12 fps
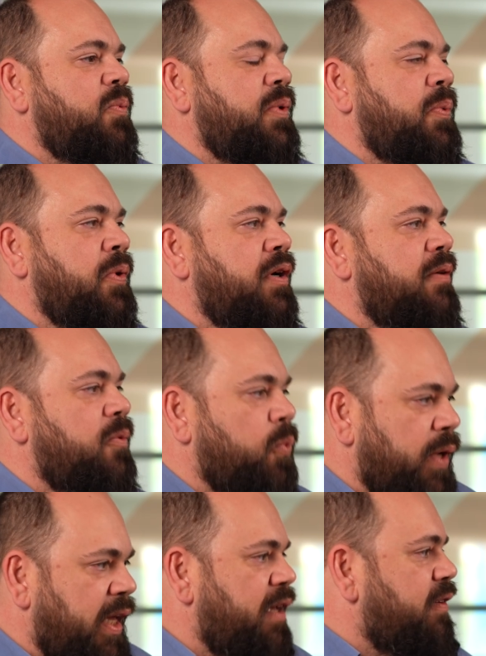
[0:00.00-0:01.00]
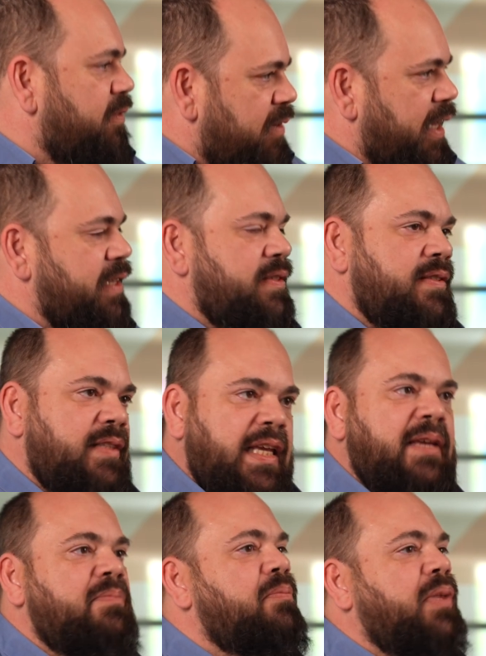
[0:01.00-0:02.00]
we as
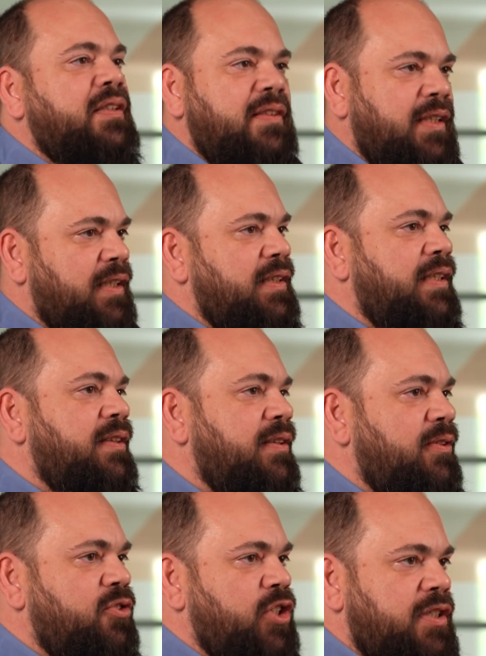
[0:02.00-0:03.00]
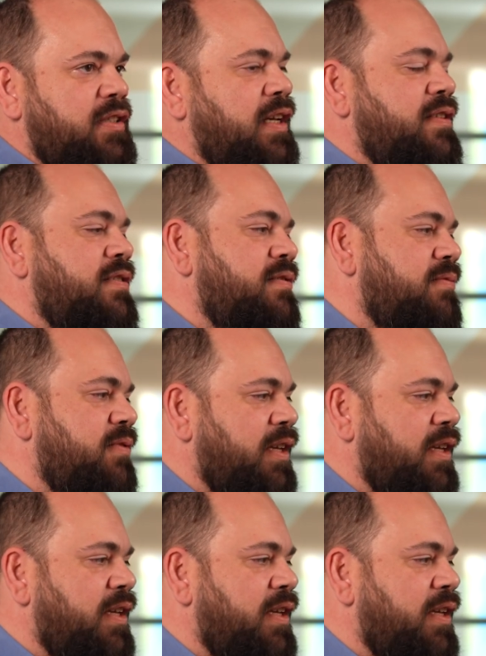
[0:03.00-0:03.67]
team, but not just us.